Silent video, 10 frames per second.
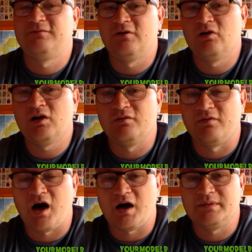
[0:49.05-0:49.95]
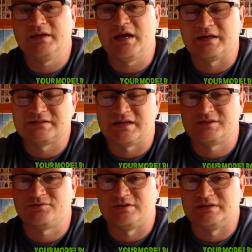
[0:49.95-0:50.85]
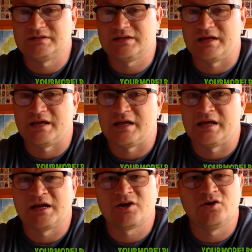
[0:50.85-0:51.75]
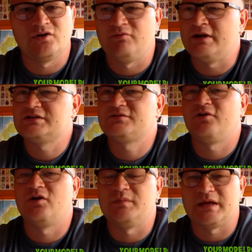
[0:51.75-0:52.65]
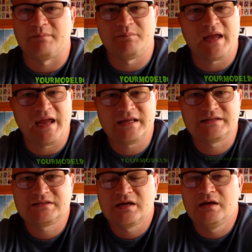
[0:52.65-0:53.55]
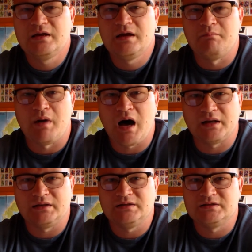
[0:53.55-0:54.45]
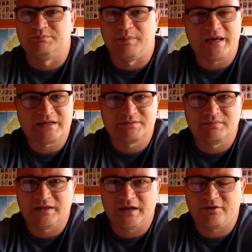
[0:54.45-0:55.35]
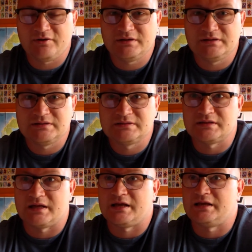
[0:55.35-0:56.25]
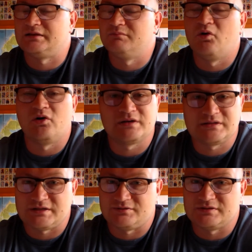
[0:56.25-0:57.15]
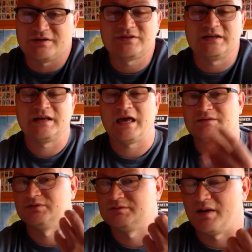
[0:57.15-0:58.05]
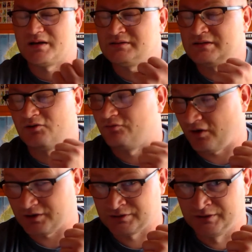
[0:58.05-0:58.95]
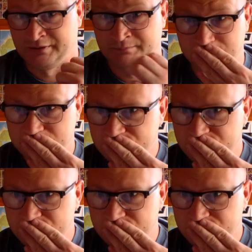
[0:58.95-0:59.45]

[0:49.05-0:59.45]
full of hobby accessories. Uh, it ranges from you get paints, models, base and materials, uh, to more accessories. I've seen last month's box, and unfortunately,